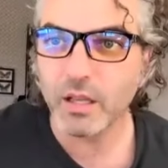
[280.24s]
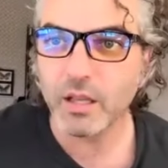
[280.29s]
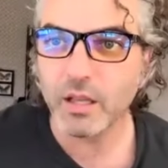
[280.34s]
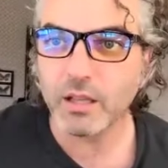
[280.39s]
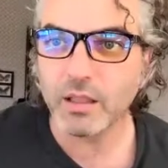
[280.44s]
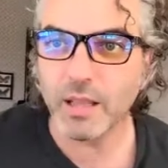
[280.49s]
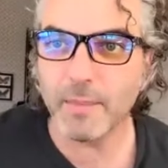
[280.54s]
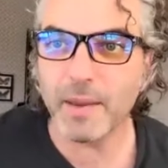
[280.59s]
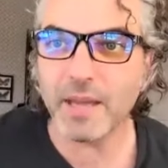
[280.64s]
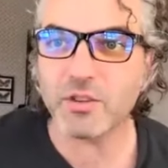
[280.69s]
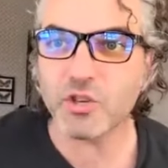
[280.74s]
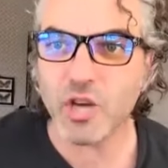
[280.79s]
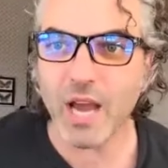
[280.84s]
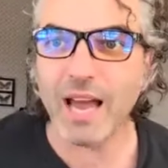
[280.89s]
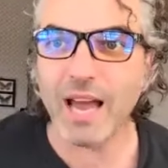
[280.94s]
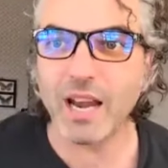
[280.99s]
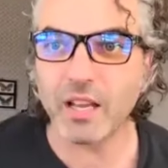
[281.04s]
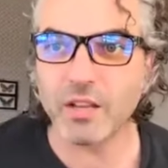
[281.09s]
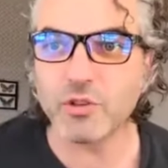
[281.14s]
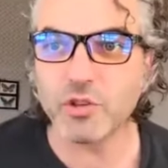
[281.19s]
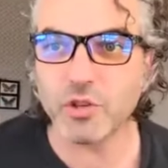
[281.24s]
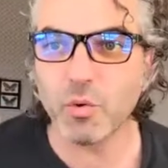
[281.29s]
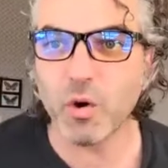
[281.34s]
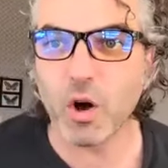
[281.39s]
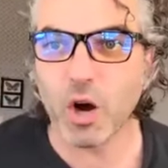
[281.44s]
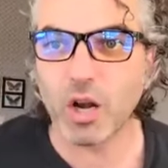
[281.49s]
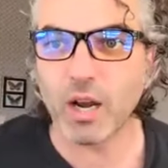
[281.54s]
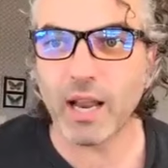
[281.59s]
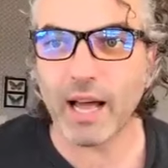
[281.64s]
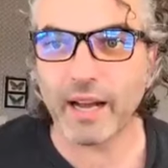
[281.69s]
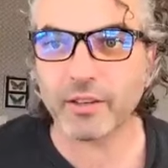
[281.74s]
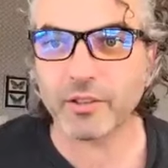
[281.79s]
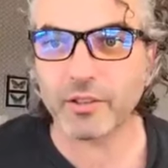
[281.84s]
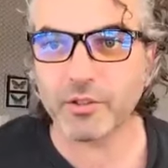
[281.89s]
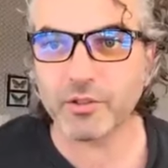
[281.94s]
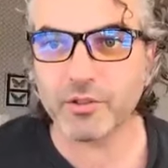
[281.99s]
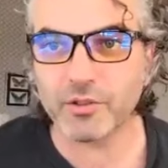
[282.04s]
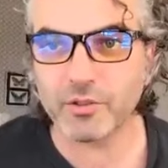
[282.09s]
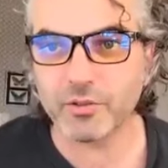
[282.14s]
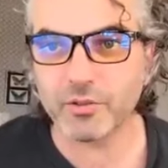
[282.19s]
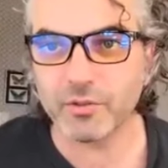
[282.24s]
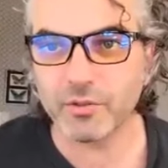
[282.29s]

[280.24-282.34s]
Let me challenge you all, actors.